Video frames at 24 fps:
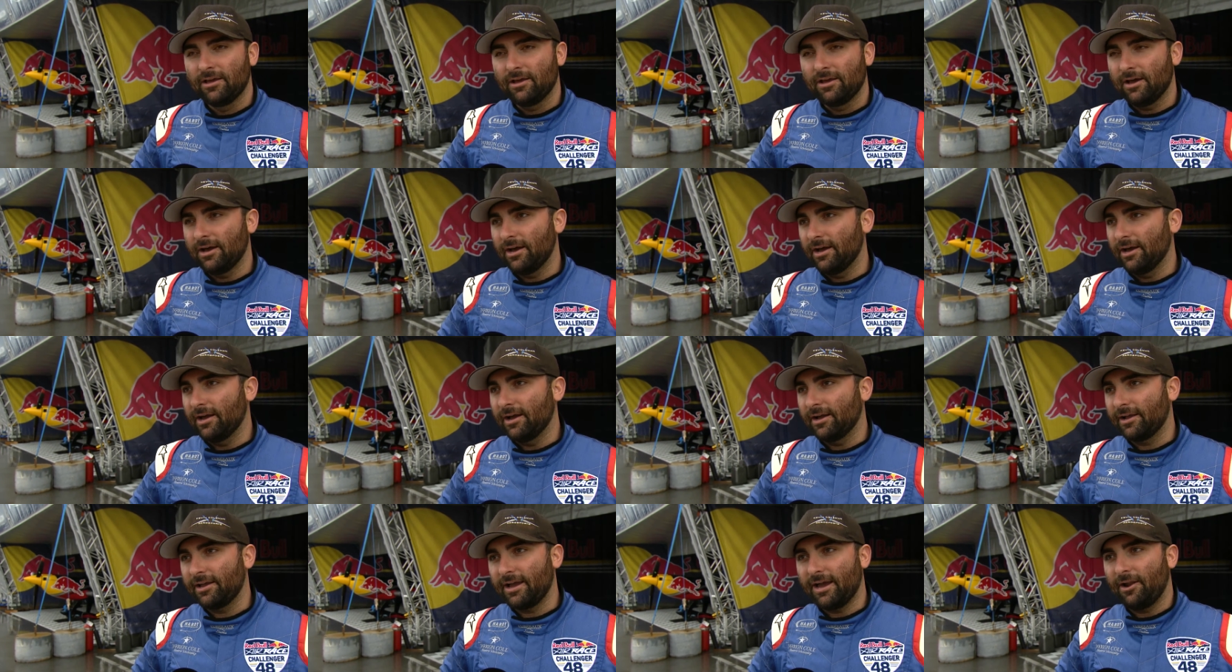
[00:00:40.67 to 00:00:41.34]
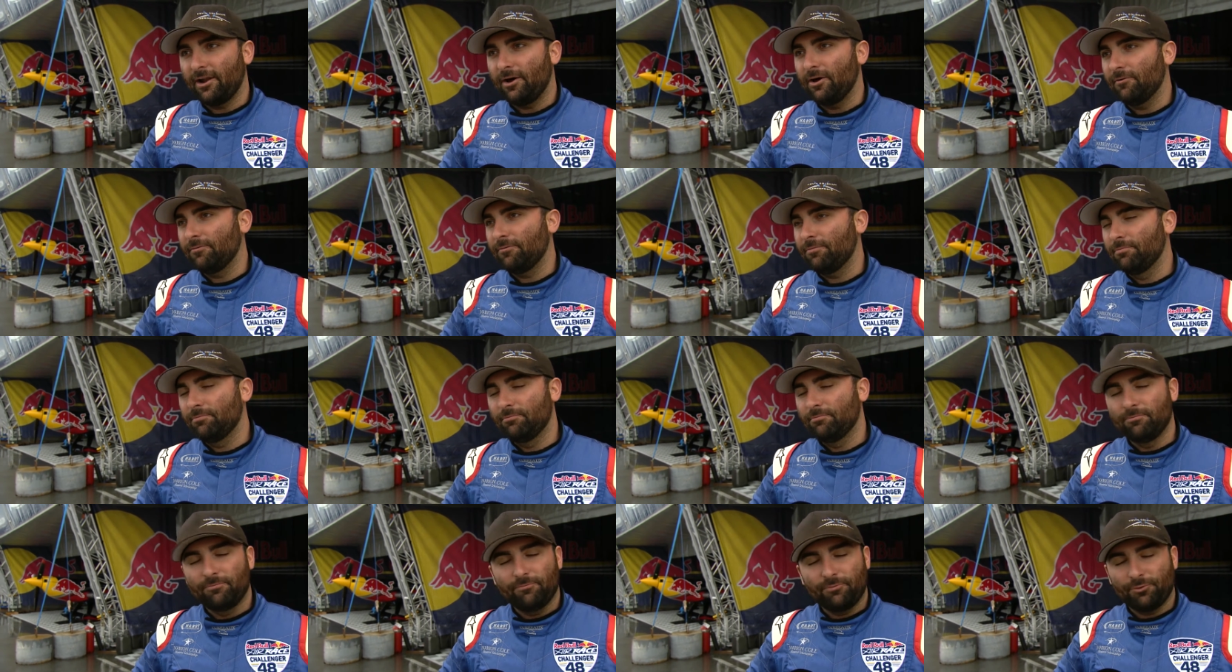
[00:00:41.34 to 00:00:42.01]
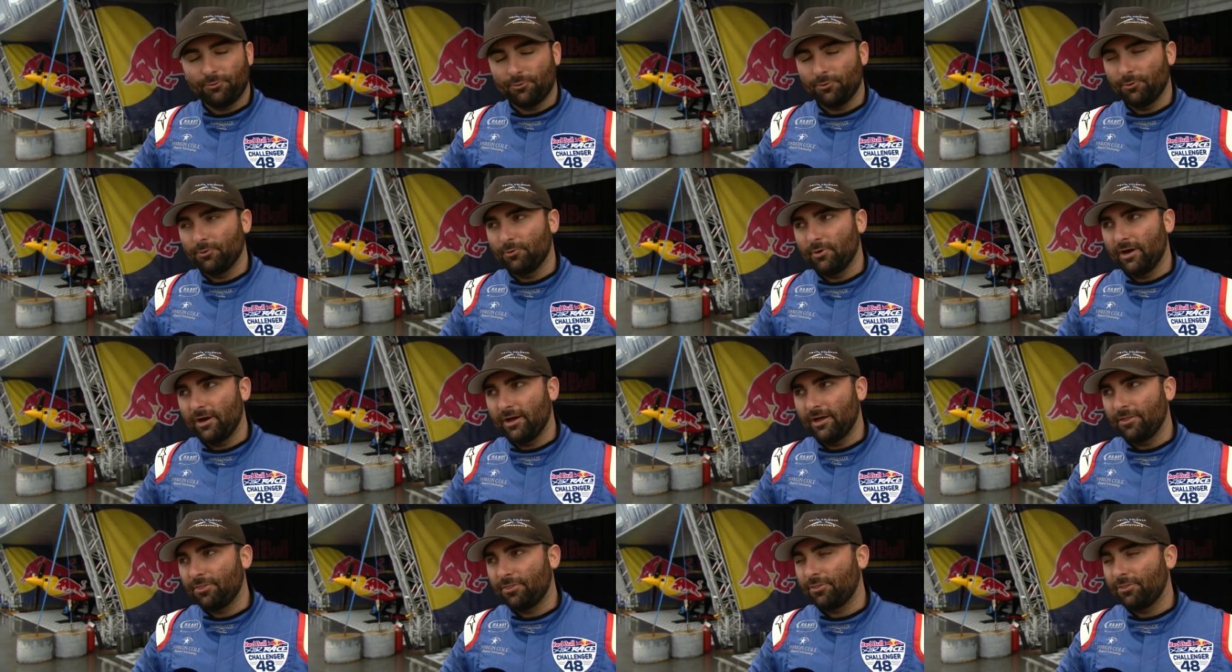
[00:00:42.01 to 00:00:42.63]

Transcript: Uh, got off through uh,